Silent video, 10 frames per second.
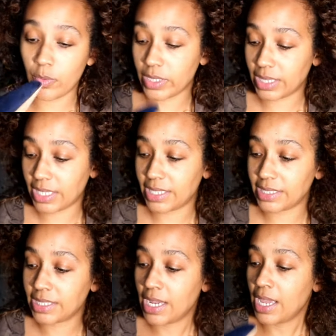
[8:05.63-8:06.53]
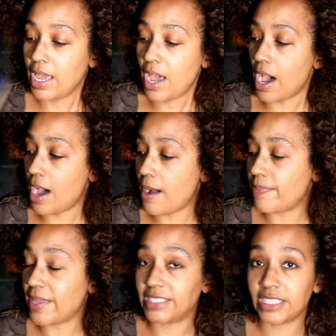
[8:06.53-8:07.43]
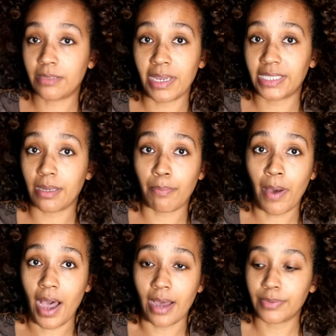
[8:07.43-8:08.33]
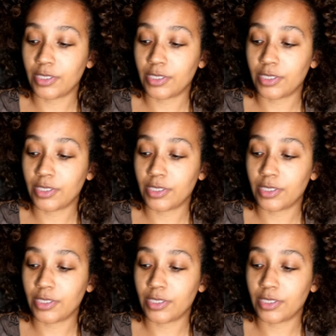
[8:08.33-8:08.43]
with this um, that just makes it pop.